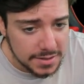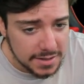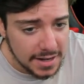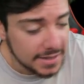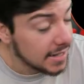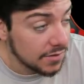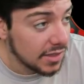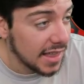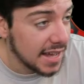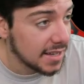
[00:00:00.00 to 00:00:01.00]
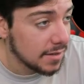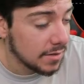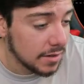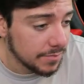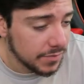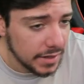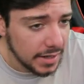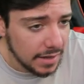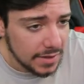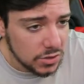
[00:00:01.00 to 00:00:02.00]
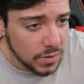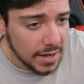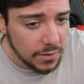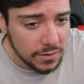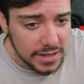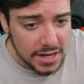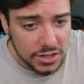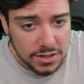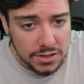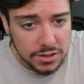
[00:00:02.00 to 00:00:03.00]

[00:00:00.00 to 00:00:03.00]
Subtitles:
I said that I didn't even like it, and that's why we actually took